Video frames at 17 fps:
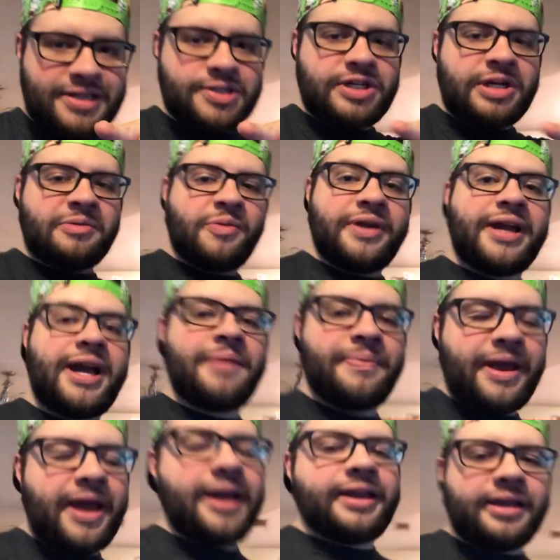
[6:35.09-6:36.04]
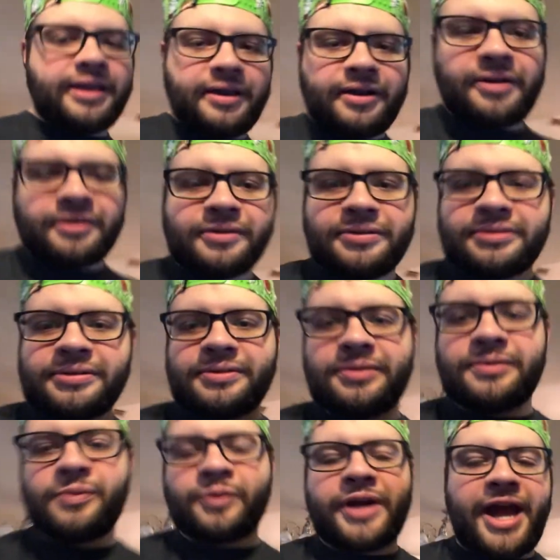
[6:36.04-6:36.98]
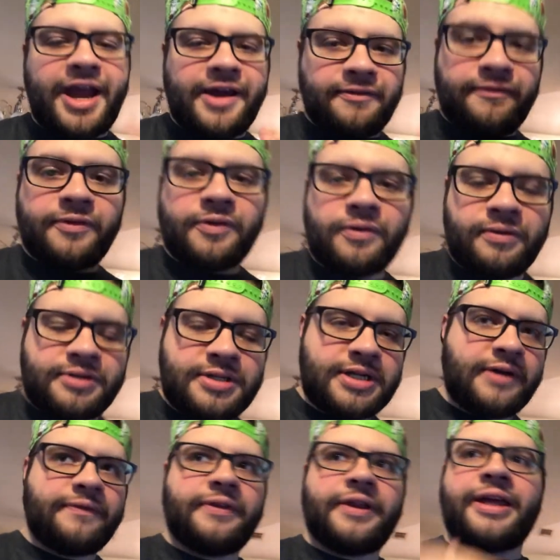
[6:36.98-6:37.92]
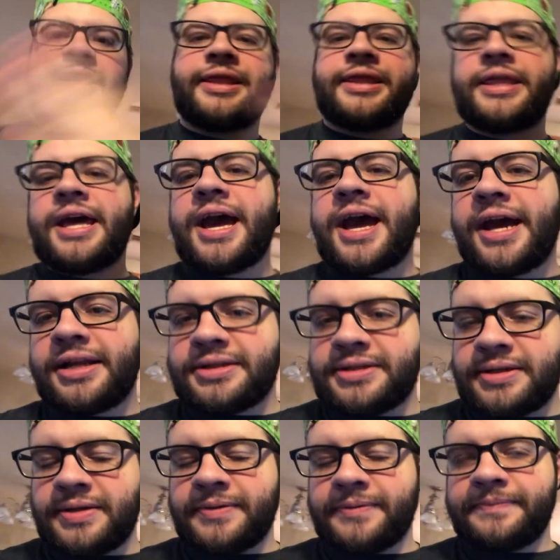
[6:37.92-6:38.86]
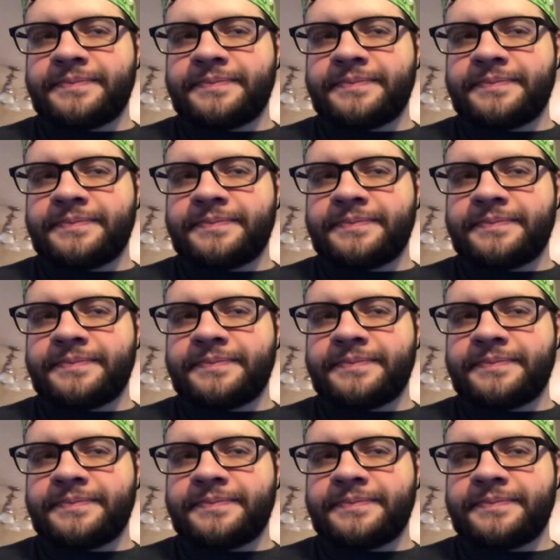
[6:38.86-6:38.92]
and gentlemen, we got back here. We had food, stuff like that.